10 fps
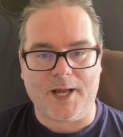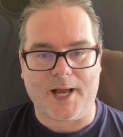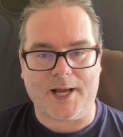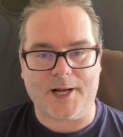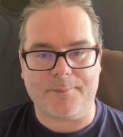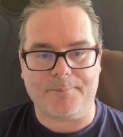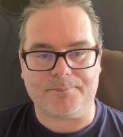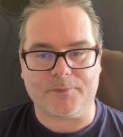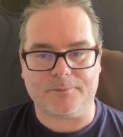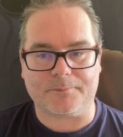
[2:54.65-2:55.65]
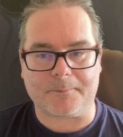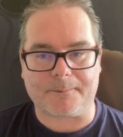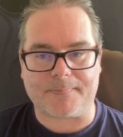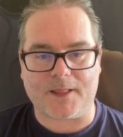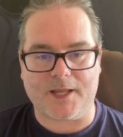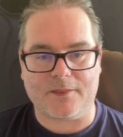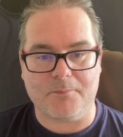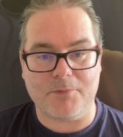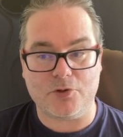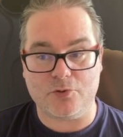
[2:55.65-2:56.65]
the
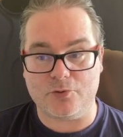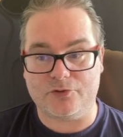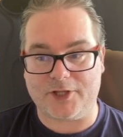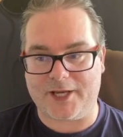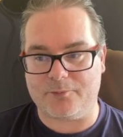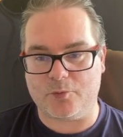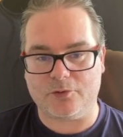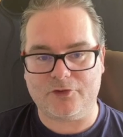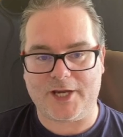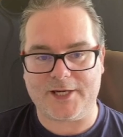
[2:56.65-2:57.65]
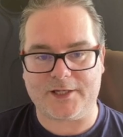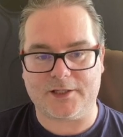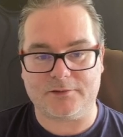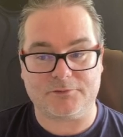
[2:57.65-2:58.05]
moods, and we'll take